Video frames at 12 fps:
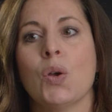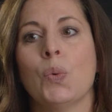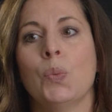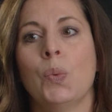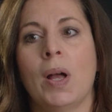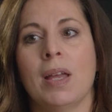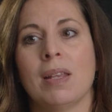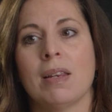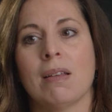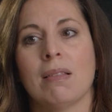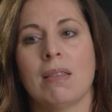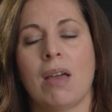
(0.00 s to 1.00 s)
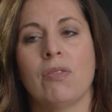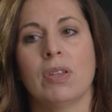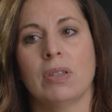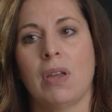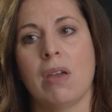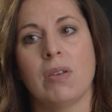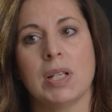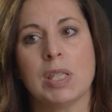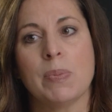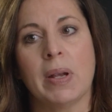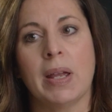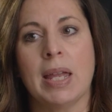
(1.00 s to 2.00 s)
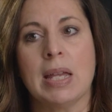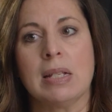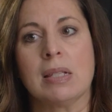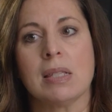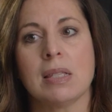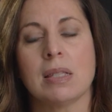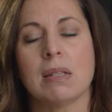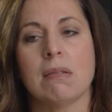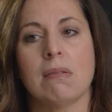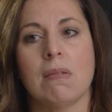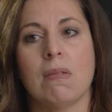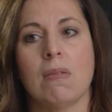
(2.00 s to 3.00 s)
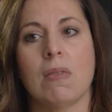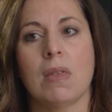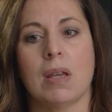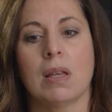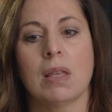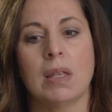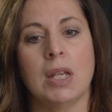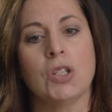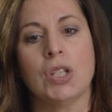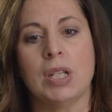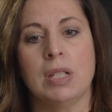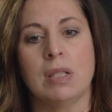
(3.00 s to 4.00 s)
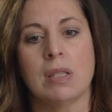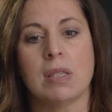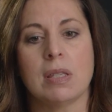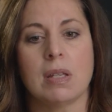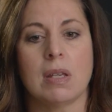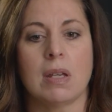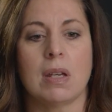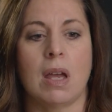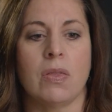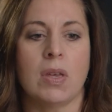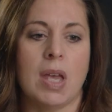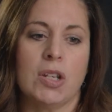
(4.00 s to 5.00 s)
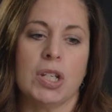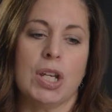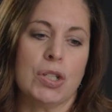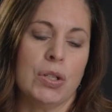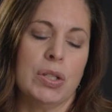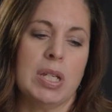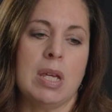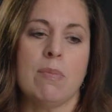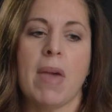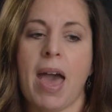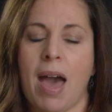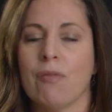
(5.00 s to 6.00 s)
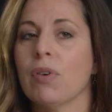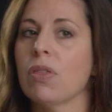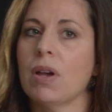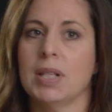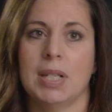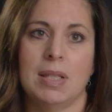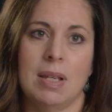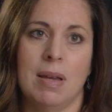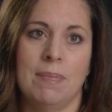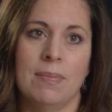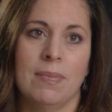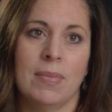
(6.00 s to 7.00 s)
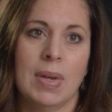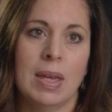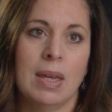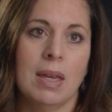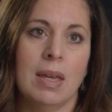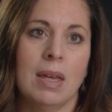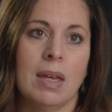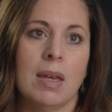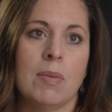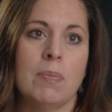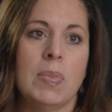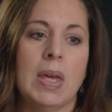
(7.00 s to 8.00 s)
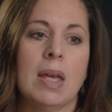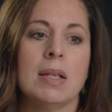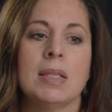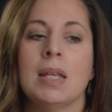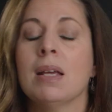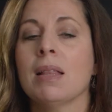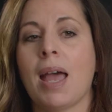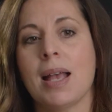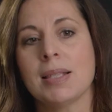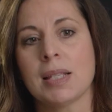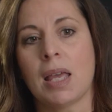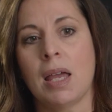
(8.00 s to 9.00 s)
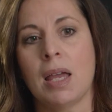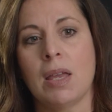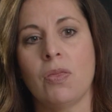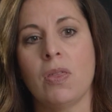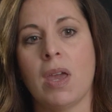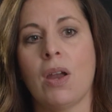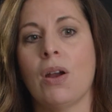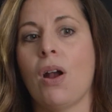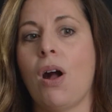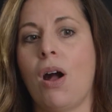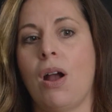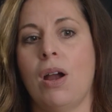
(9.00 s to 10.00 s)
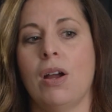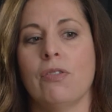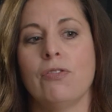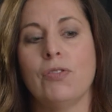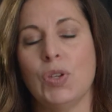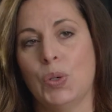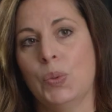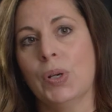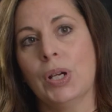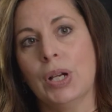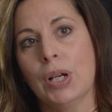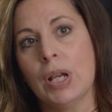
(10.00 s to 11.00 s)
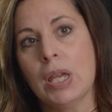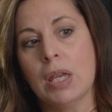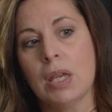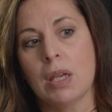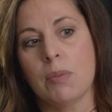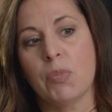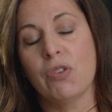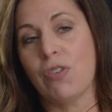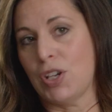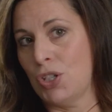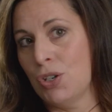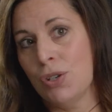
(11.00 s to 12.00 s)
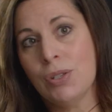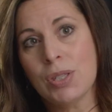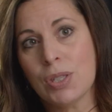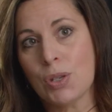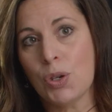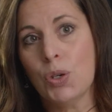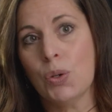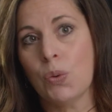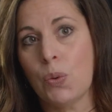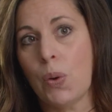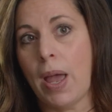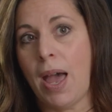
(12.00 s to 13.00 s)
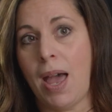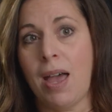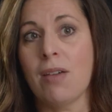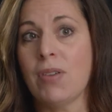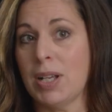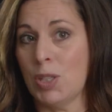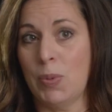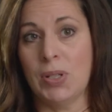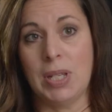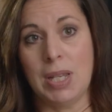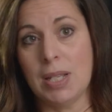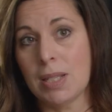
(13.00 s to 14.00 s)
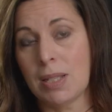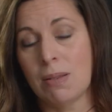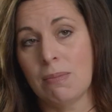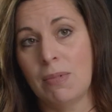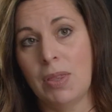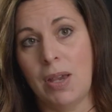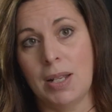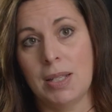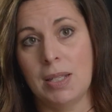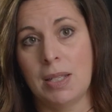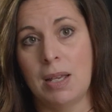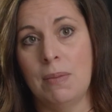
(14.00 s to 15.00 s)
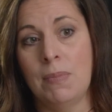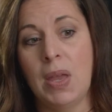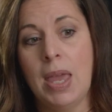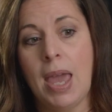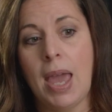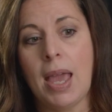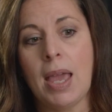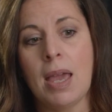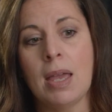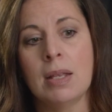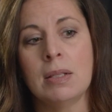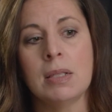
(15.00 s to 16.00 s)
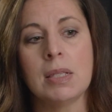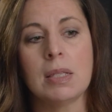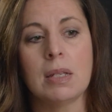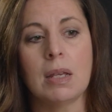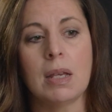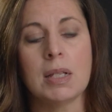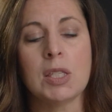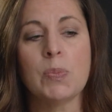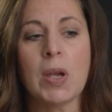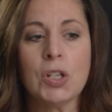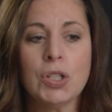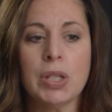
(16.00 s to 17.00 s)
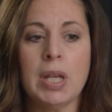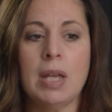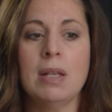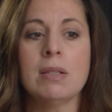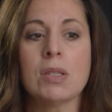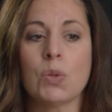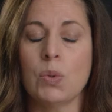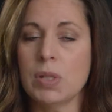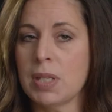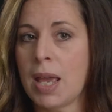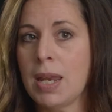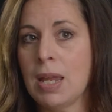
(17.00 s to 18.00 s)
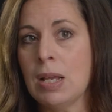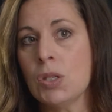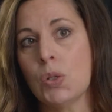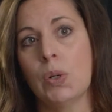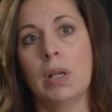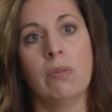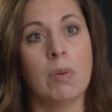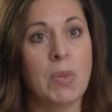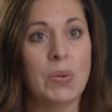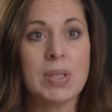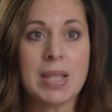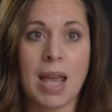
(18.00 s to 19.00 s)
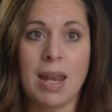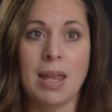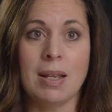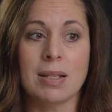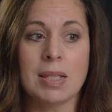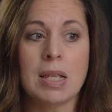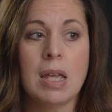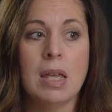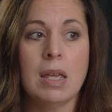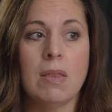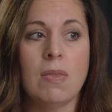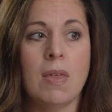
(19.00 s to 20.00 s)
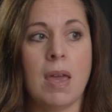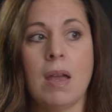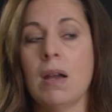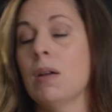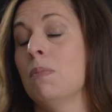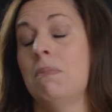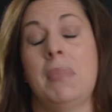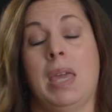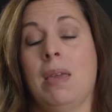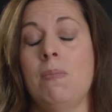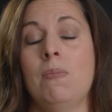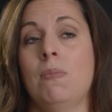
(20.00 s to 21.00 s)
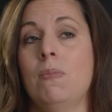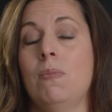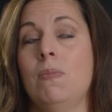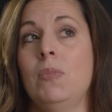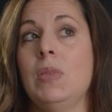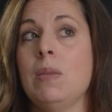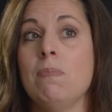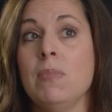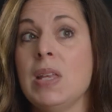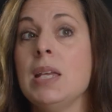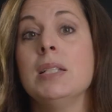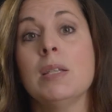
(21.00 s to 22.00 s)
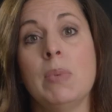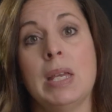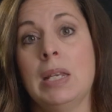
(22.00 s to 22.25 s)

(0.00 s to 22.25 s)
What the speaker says: what level of experience the clinicians on the educational team have with autism. Because in Alaska, there are fewer professionals who have expertise with autism. And especially in school settings or in remote settings, there may need to